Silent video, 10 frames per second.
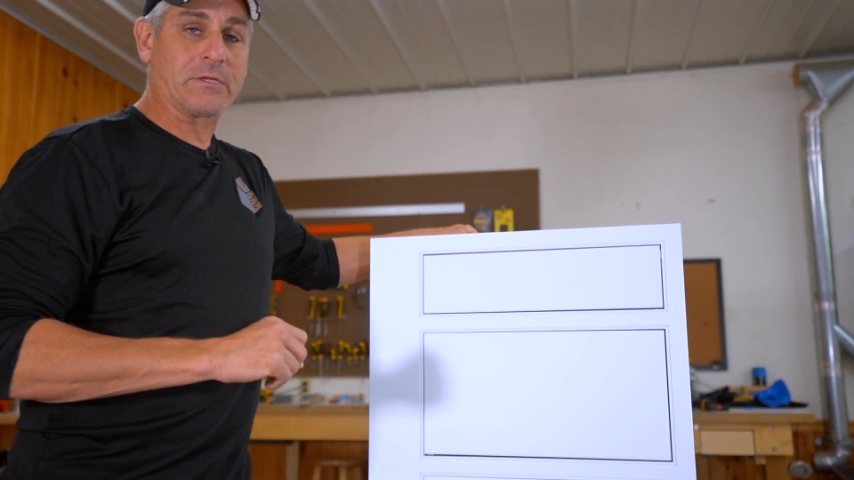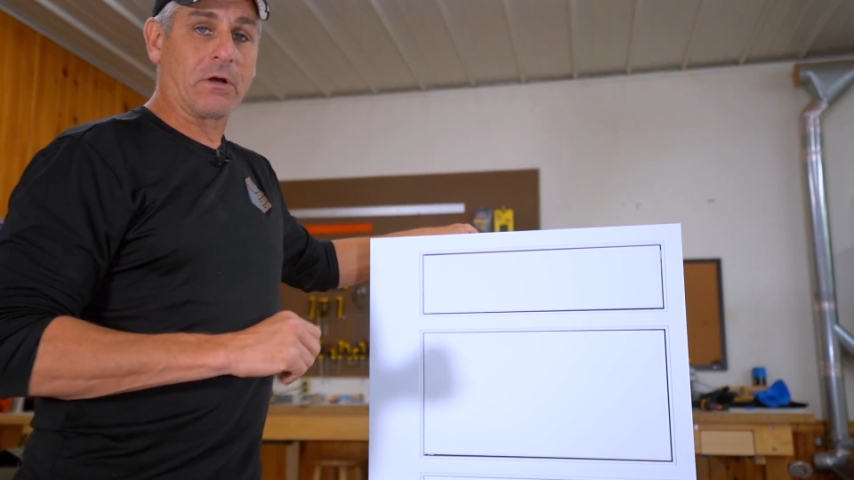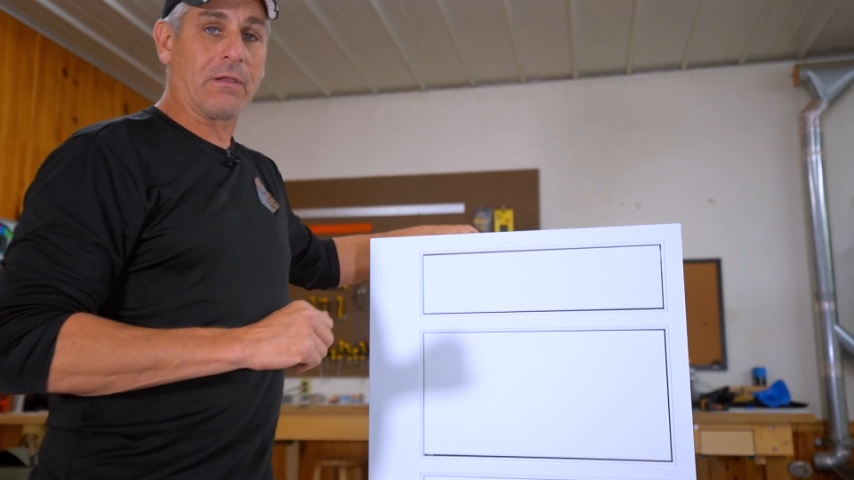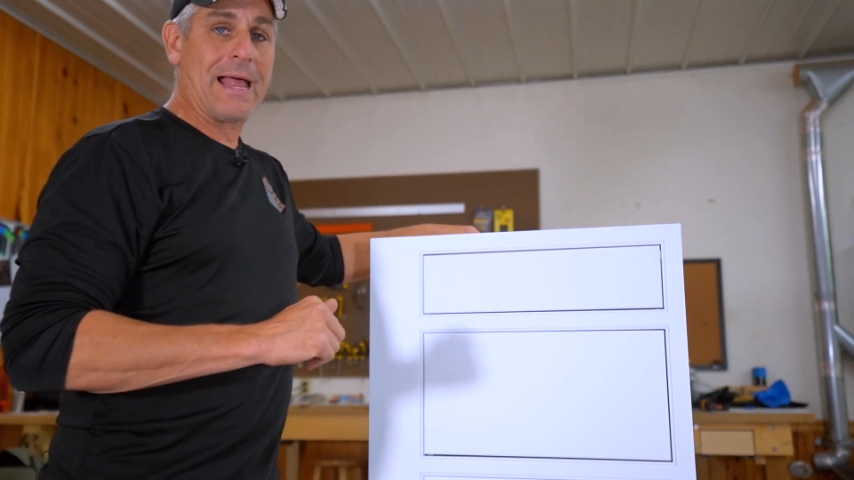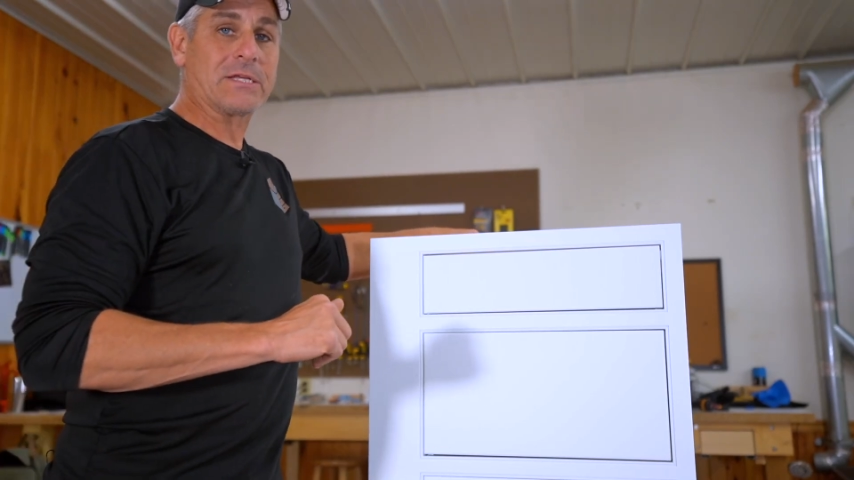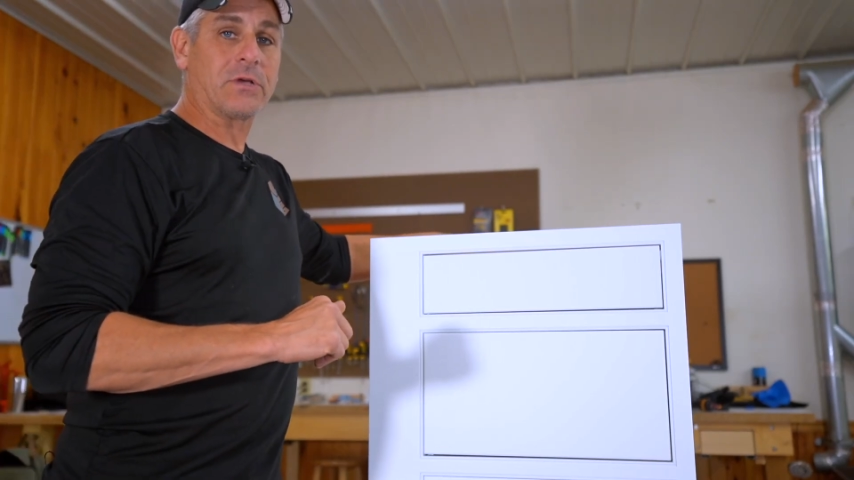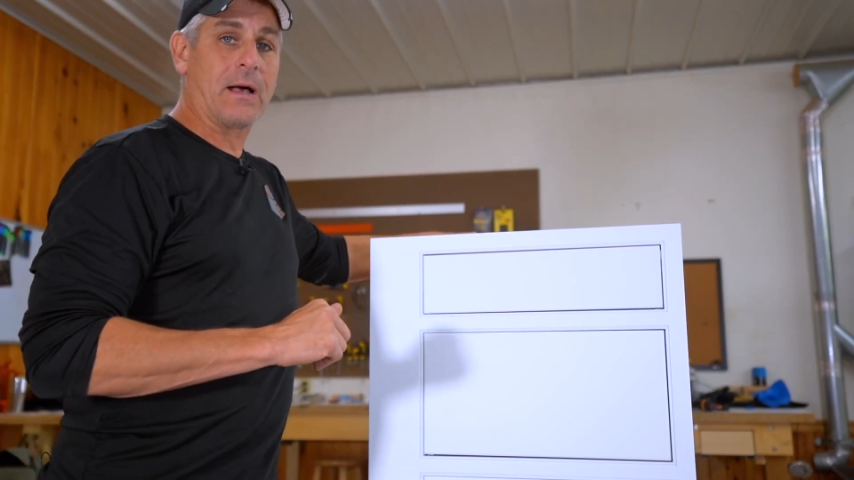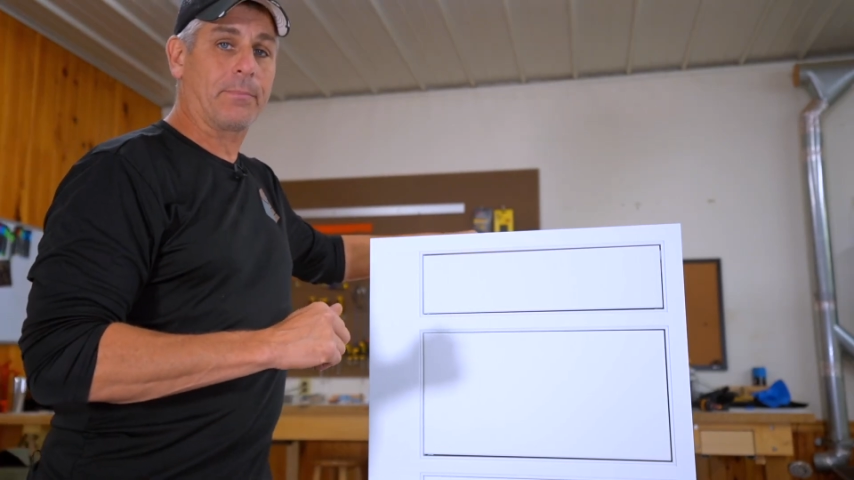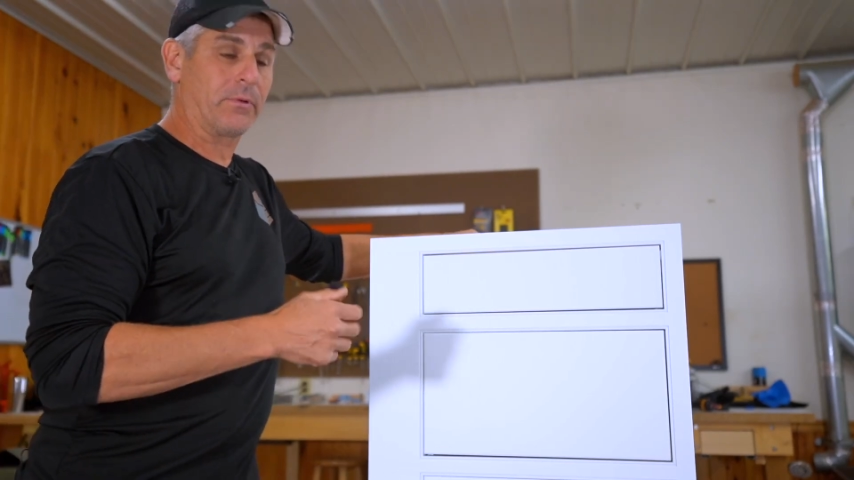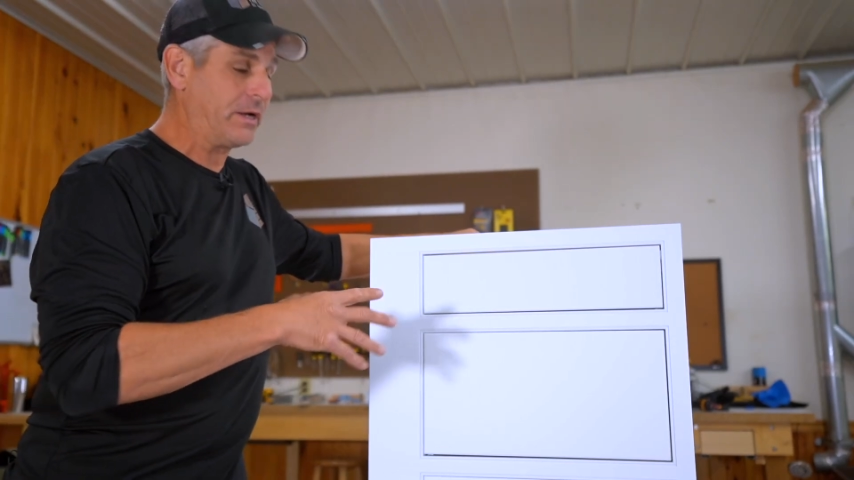That's our last
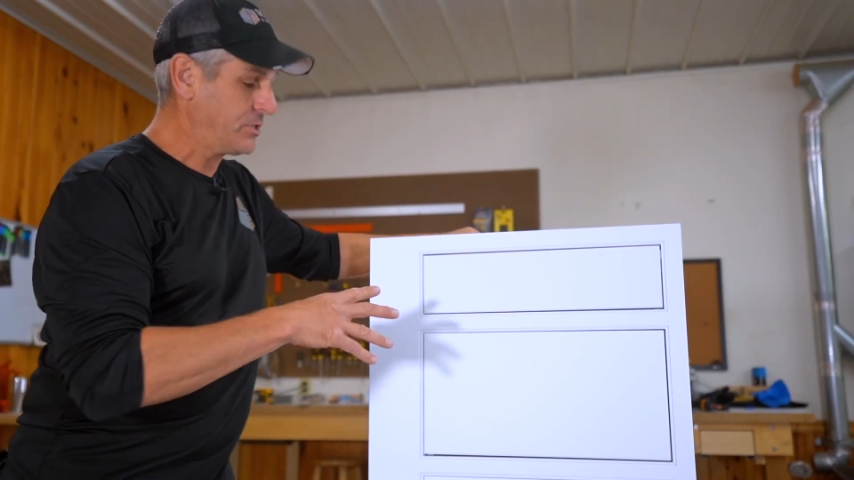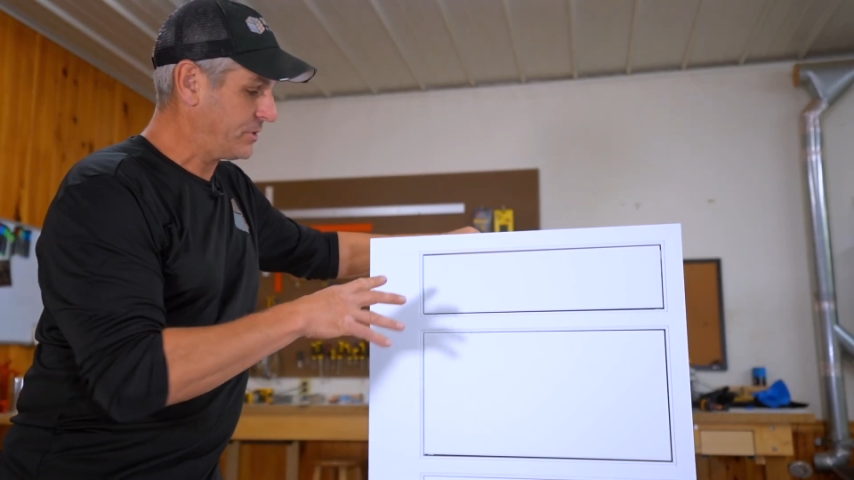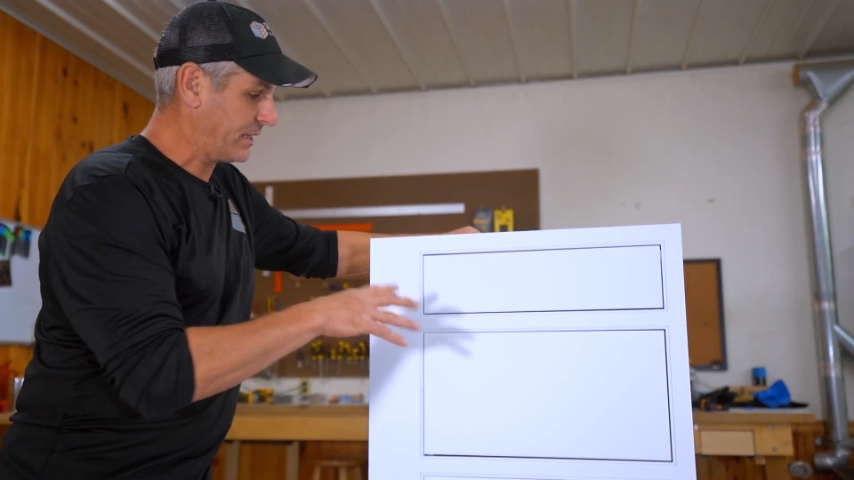operation